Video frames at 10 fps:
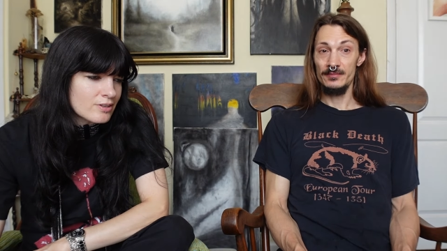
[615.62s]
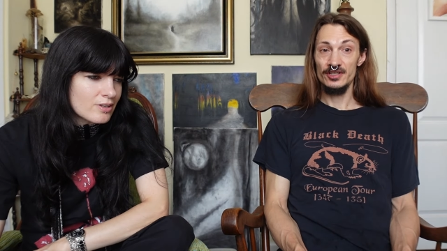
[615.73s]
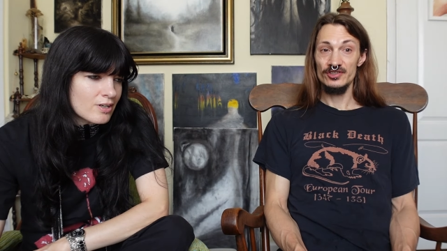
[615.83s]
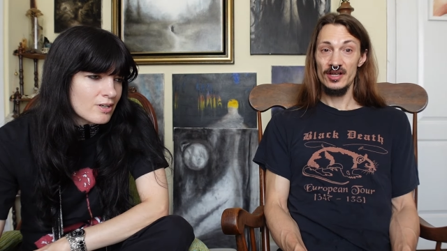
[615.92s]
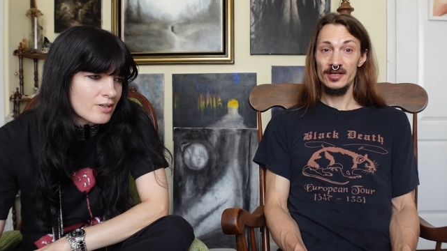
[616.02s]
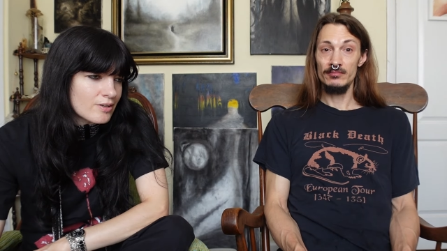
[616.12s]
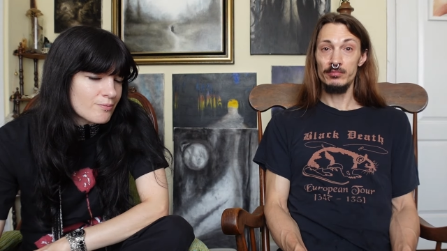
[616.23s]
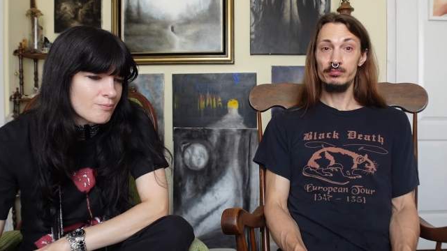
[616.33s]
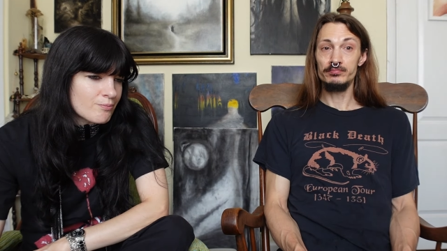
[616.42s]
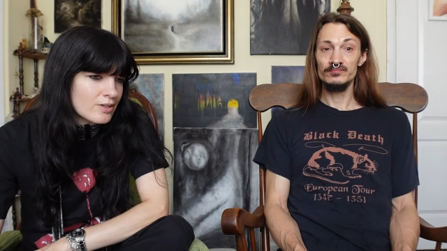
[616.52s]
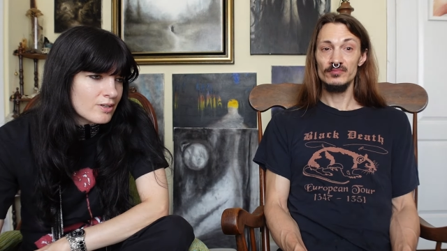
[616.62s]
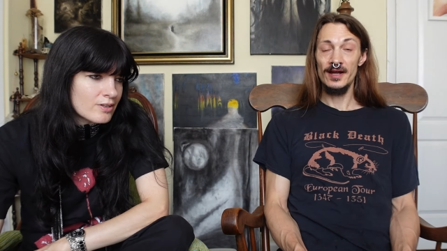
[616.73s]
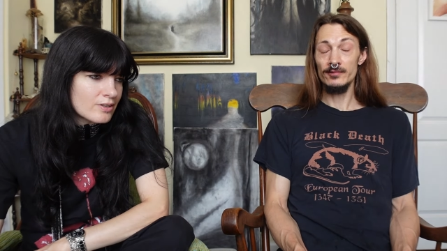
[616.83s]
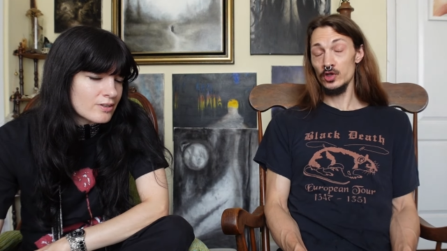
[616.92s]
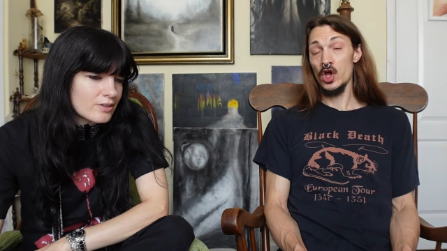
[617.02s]
Speaker 1: because I am
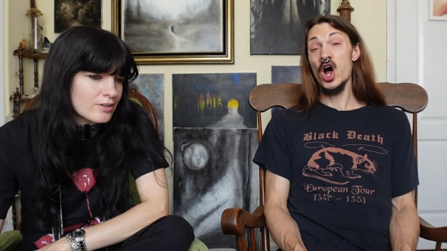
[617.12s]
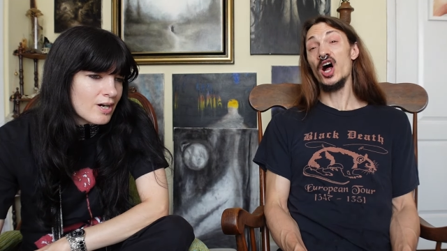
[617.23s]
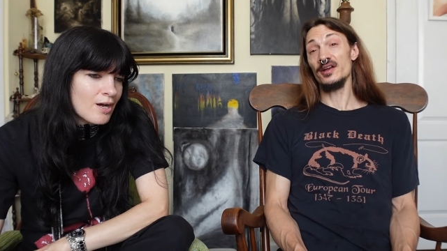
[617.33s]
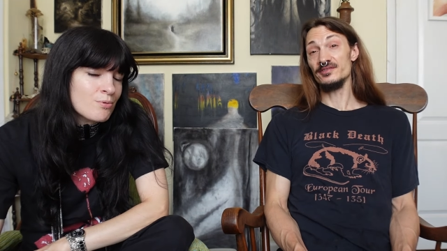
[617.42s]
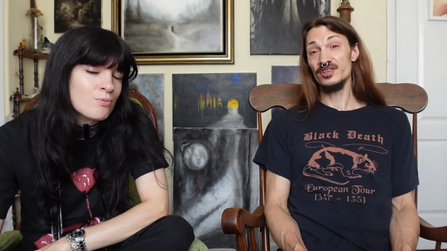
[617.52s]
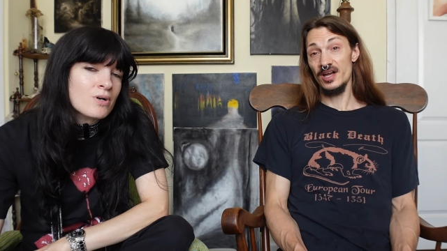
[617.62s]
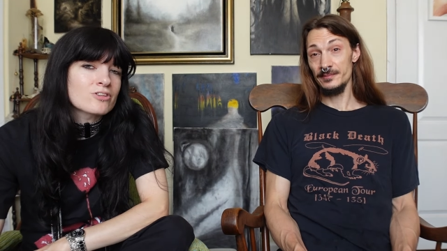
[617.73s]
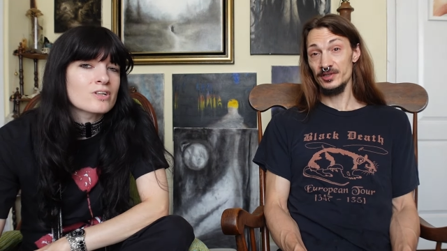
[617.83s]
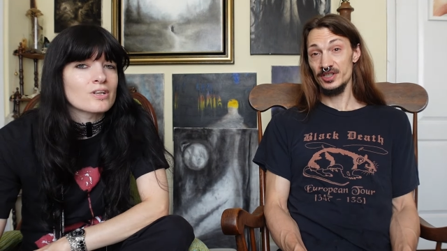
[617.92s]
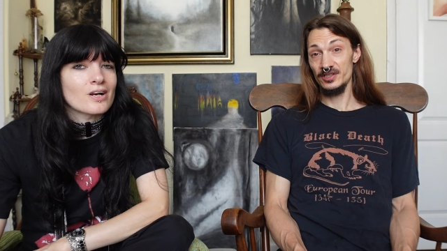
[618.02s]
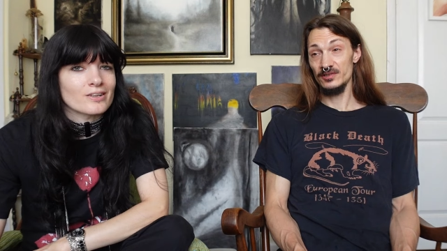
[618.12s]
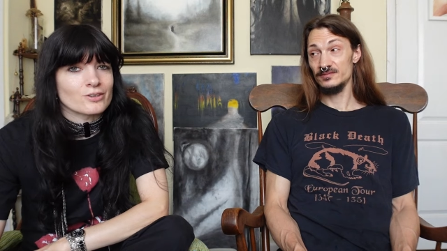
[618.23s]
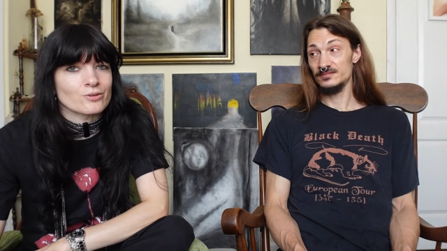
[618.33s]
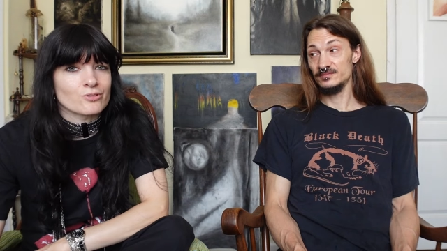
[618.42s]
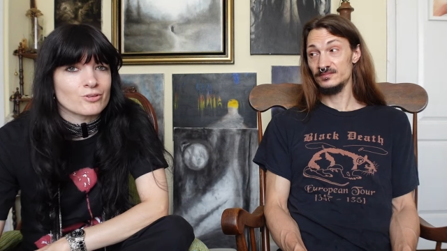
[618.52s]
I have a lot. I've
Speaker 2: been watching a lot of
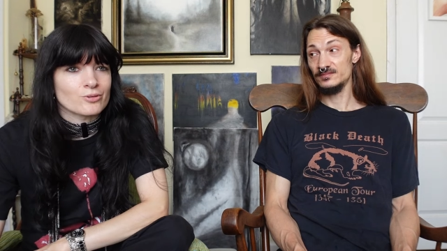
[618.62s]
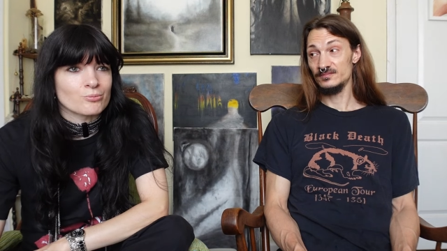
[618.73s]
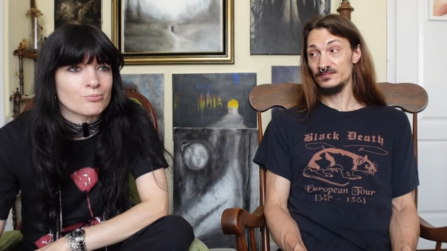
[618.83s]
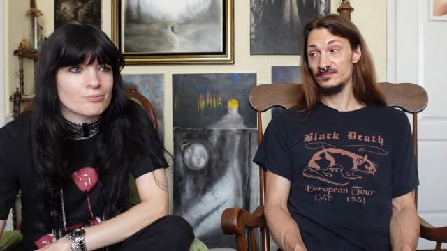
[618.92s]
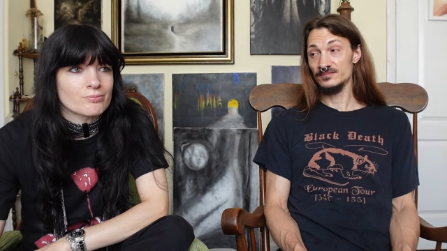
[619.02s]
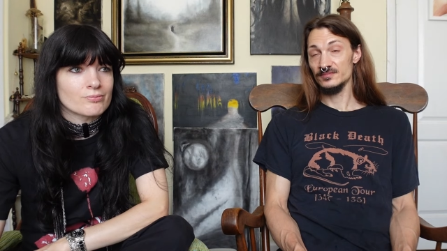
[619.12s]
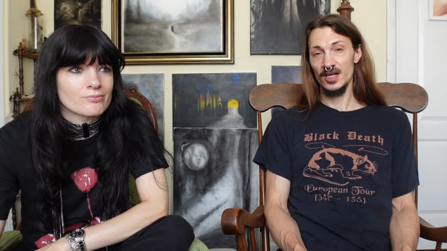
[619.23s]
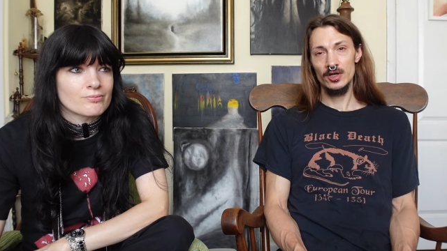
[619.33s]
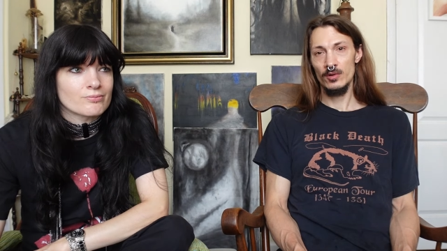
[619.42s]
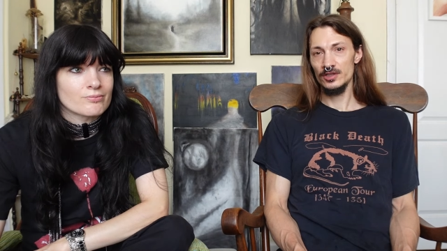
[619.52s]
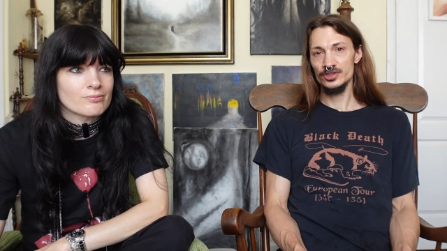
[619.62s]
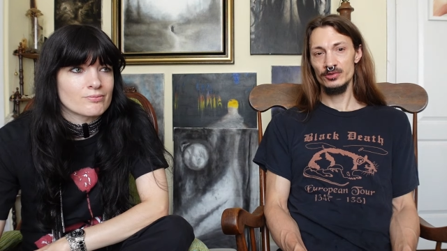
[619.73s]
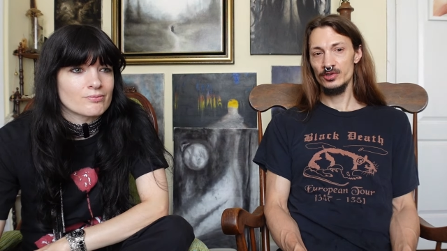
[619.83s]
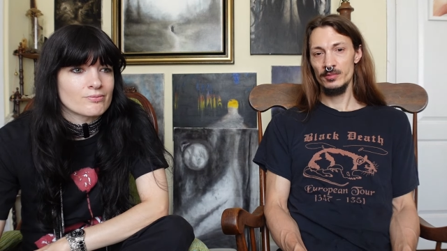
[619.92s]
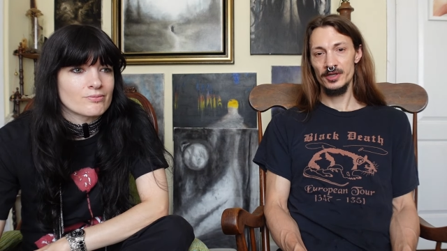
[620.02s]
YouTube. I don't watch
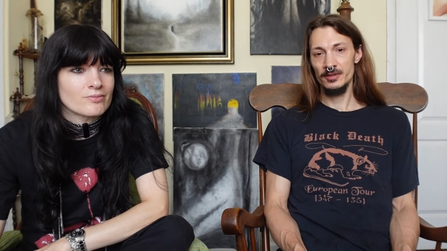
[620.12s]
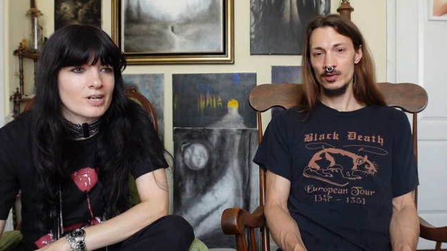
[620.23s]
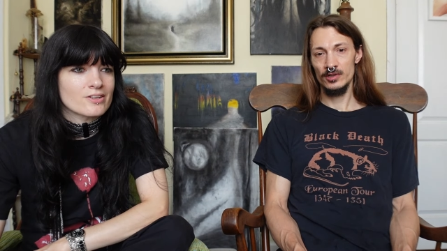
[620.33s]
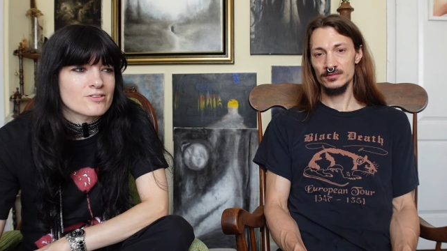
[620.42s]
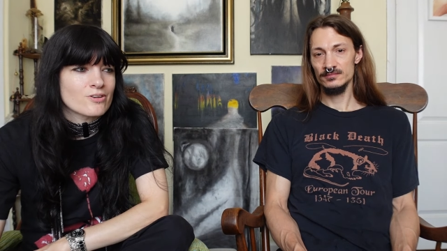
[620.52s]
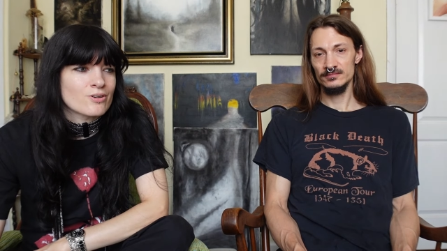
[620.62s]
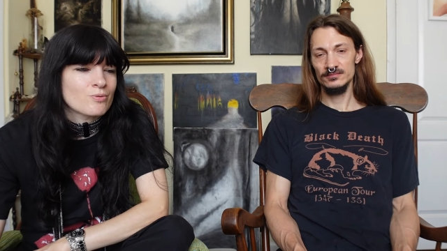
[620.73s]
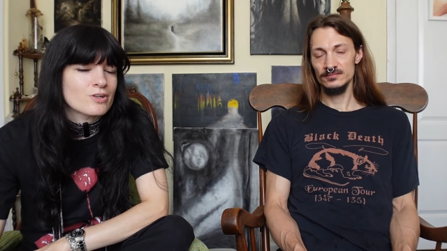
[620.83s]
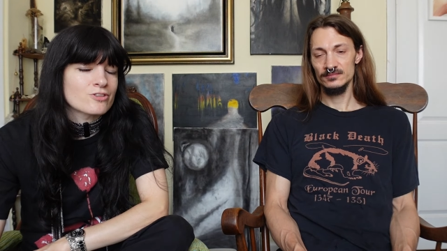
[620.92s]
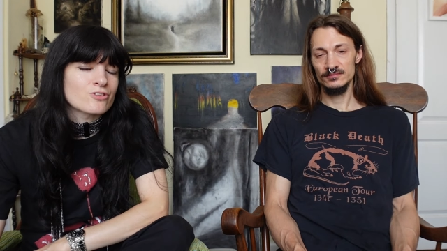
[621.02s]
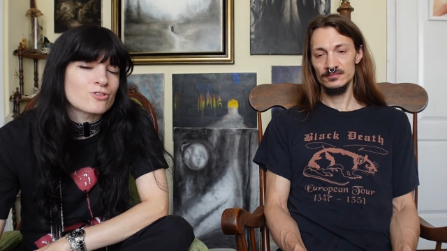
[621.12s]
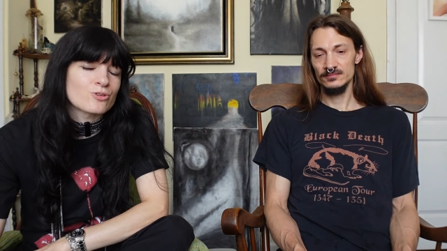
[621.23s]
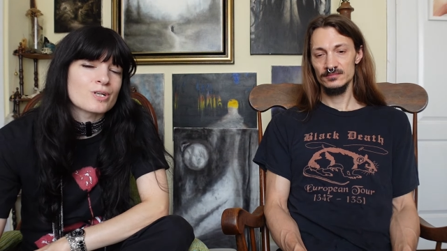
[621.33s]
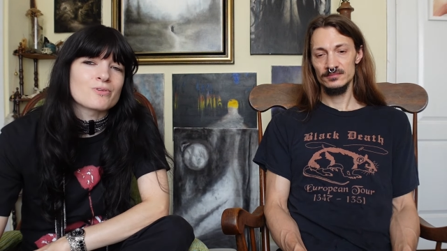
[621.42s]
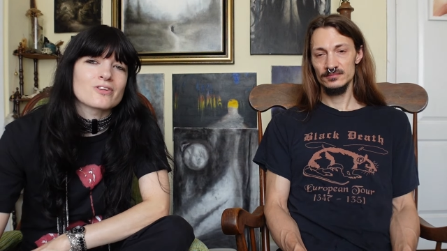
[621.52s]
YouTube And I started watching
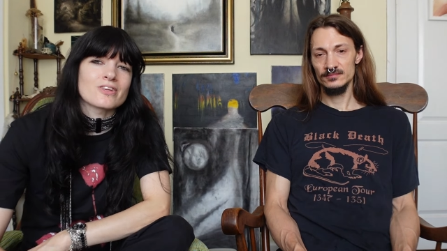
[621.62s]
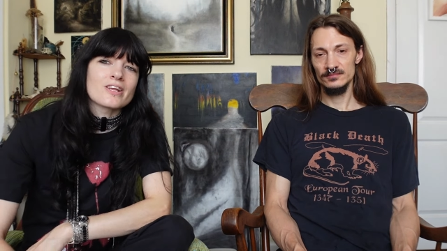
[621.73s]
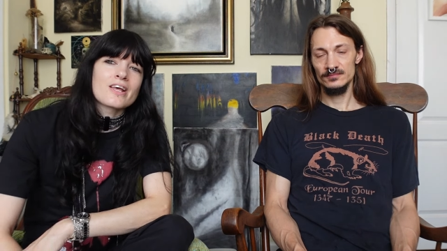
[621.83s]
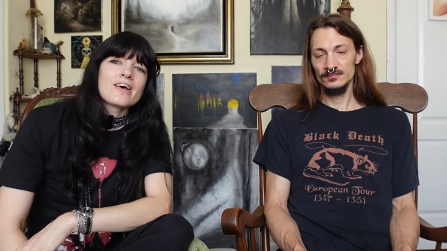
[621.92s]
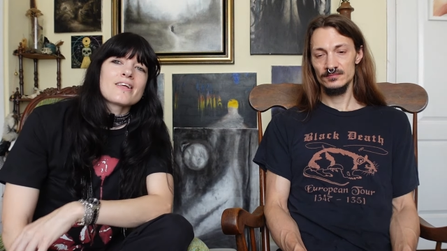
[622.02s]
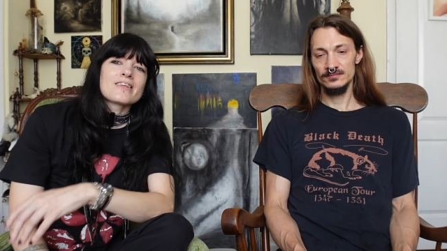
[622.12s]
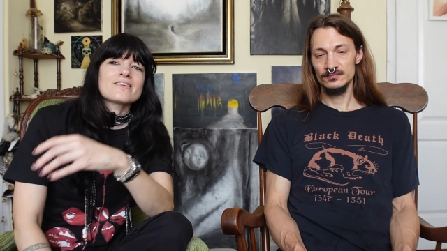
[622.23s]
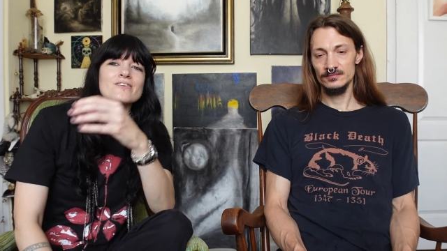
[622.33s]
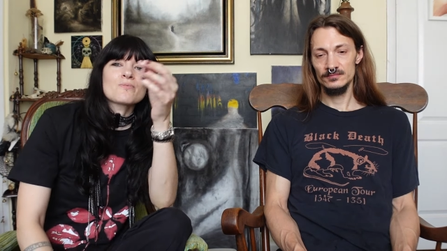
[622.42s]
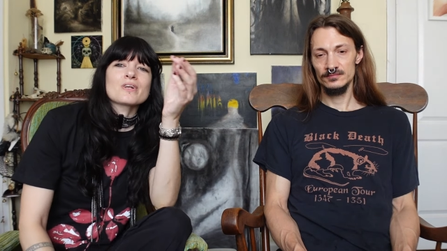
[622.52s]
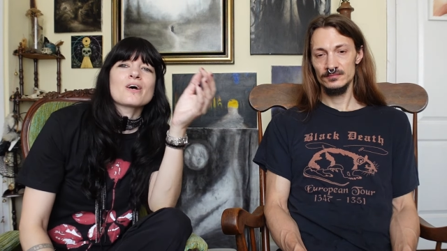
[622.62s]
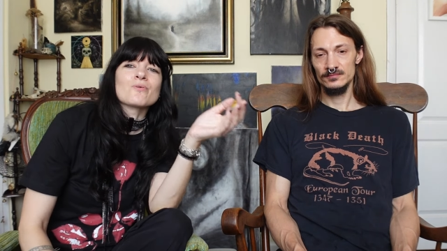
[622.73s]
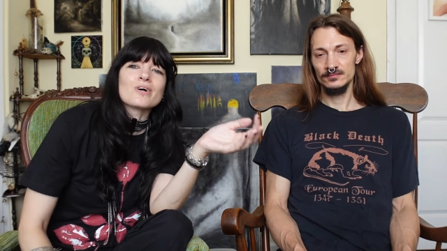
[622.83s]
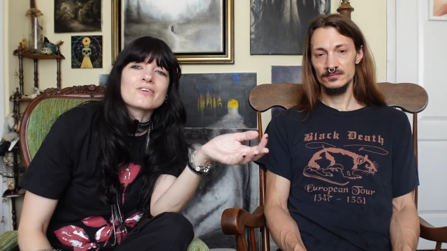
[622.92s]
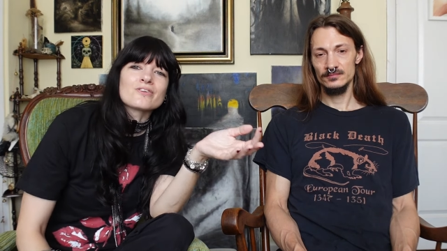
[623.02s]
streams because that's something I
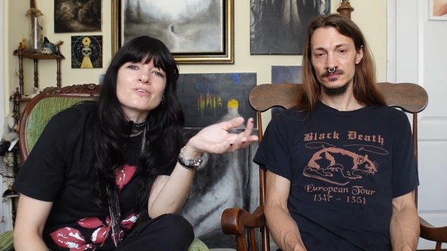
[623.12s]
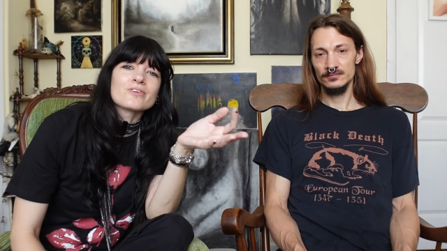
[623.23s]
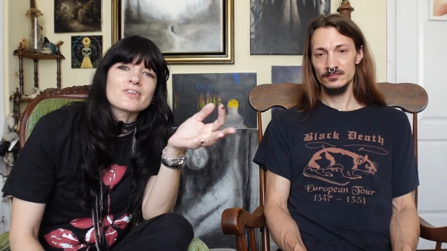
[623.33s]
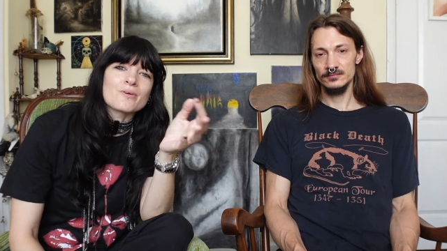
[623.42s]
want to do. Is